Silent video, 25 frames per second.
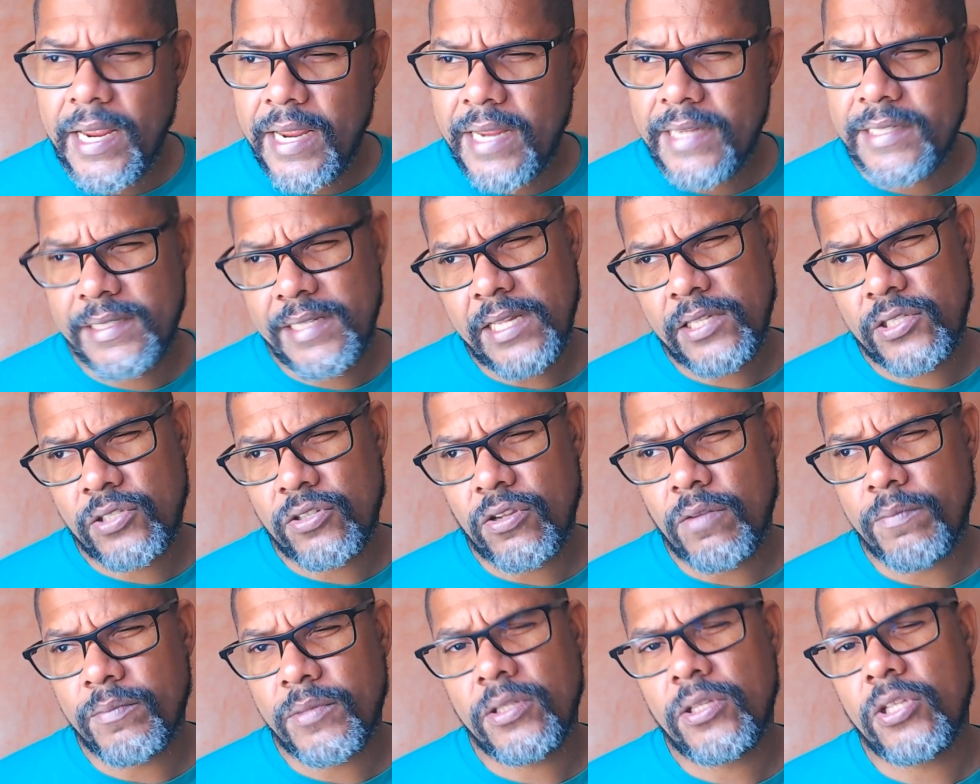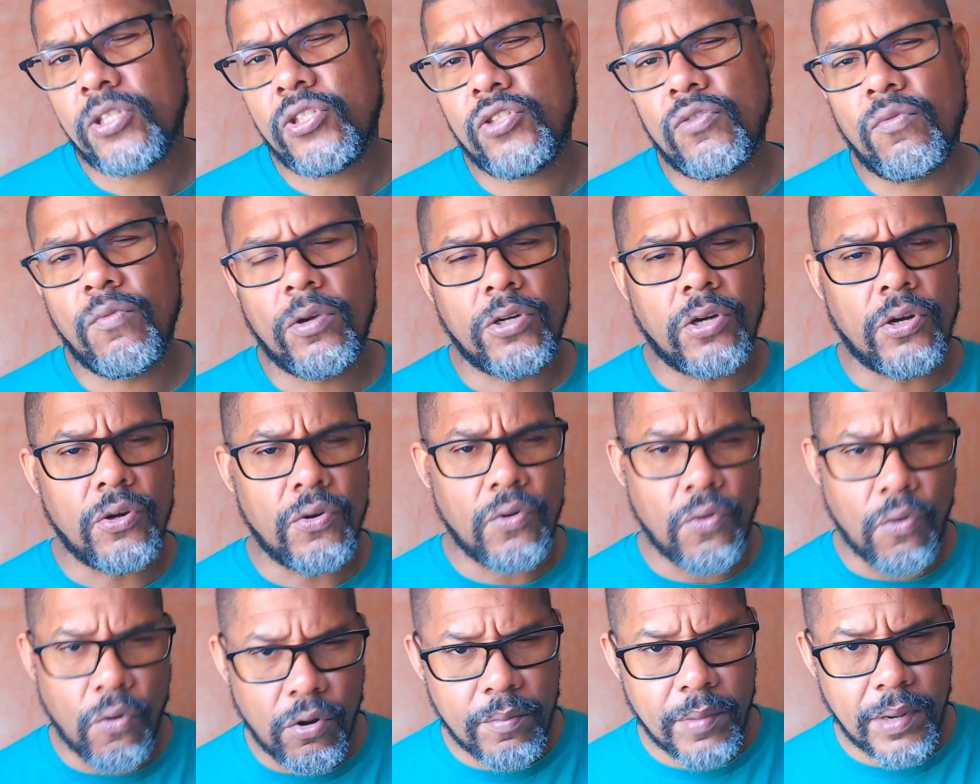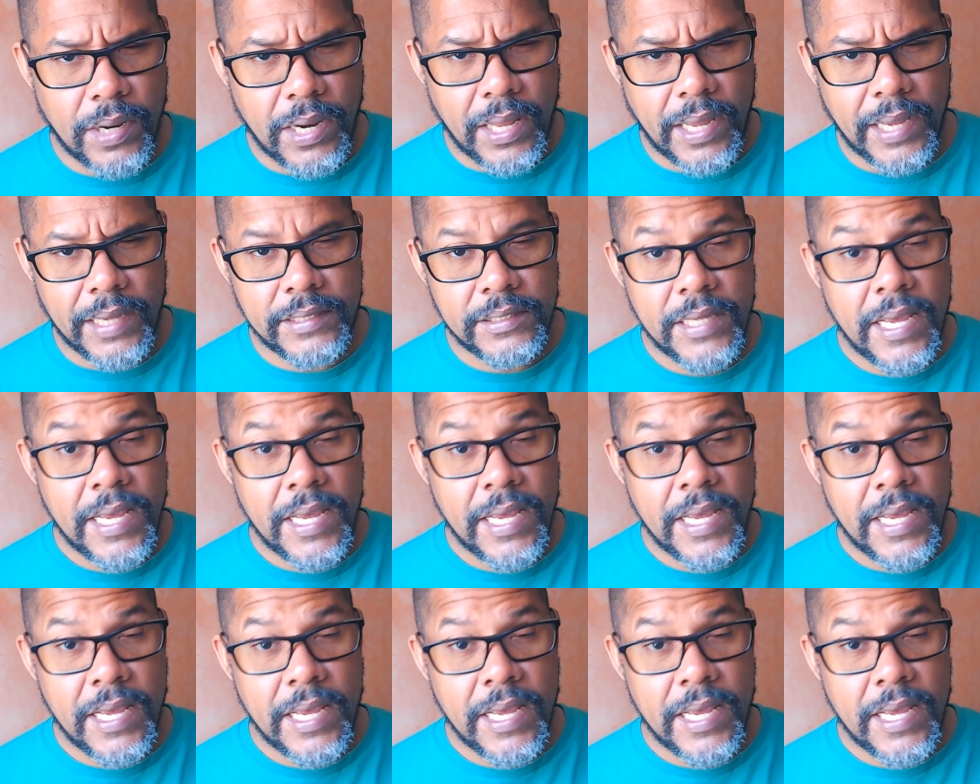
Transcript: Is that something that you want to normalize?